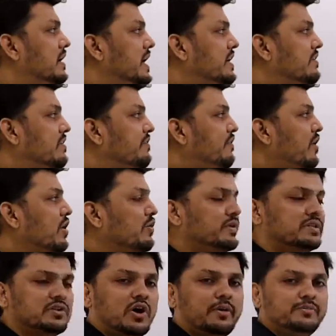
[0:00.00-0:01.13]
it will follow
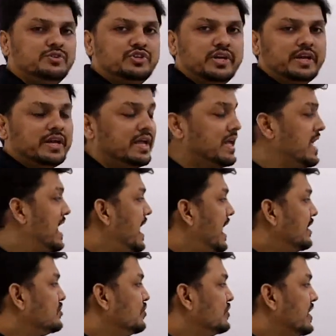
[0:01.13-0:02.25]
with object.
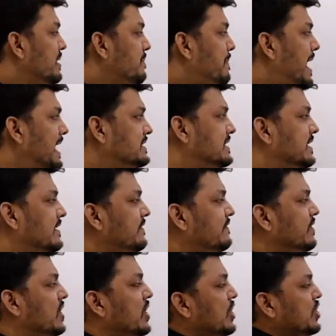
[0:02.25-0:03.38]
So in passive,
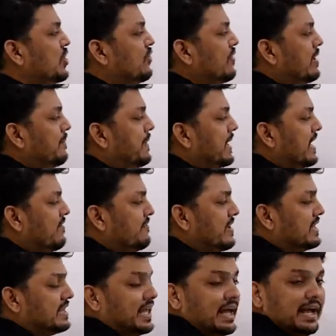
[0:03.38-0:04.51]
you will begin
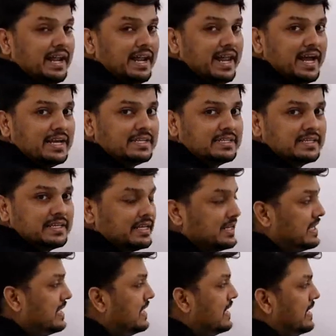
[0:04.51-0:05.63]
with let,
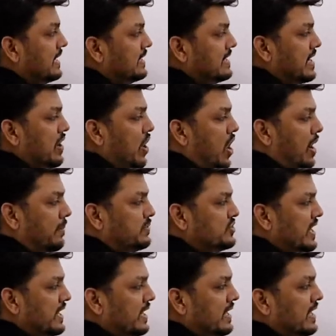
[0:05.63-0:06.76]
then
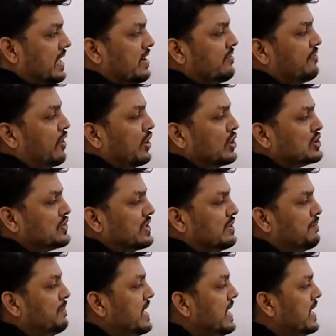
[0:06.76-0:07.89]
object follows
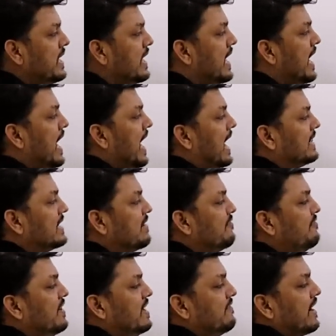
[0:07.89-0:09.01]
with be, and then
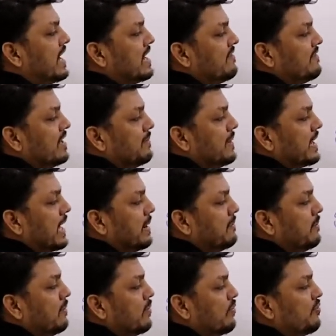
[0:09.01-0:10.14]
V1 will
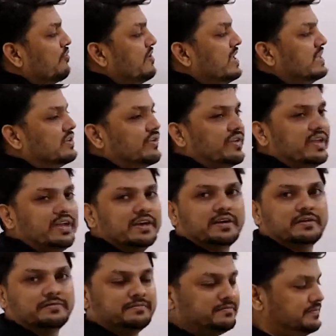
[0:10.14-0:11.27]
become V3
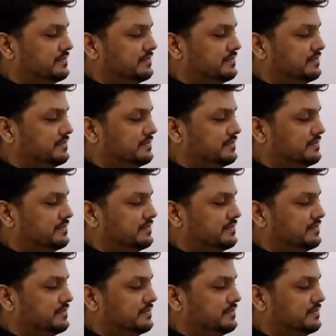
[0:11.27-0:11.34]
here.